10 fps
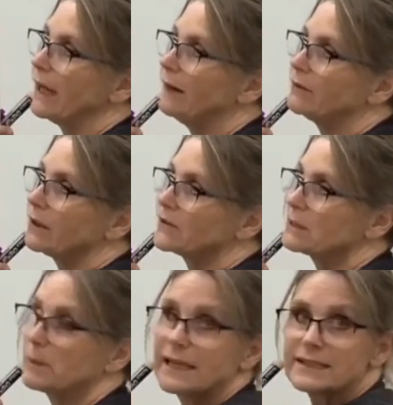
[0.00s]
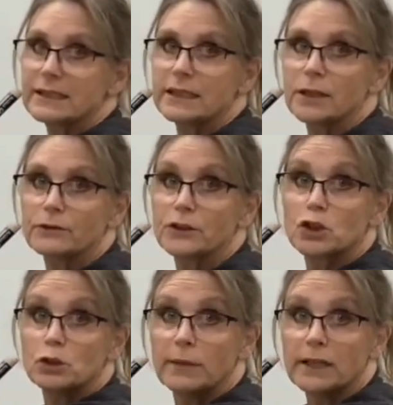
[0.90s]
have enough space in here for
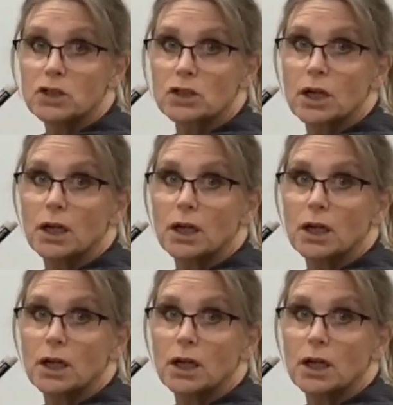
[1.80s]
too much.